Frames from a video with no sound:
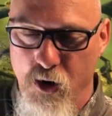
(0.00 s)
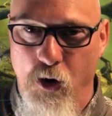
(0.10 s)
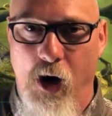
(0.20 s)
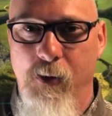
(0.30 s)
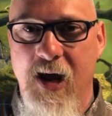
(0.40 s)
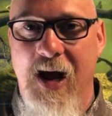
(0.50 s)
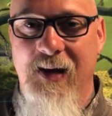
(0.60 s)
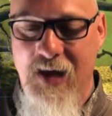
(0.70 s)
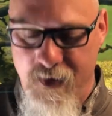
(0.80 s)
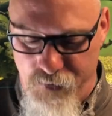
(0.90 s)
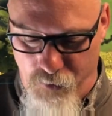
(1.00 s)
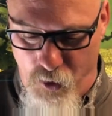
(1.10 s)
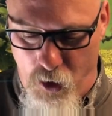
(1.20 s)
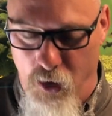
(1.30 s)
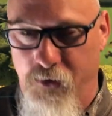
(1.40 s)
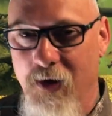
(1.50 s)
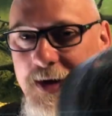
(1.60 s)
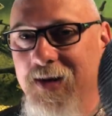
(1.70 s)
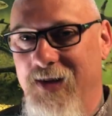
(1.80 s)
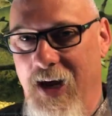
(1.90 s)
Normally, I leave the rolls
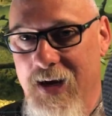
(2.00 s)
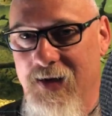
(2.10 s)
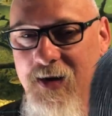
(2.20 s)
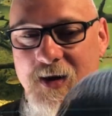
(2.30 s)
tight.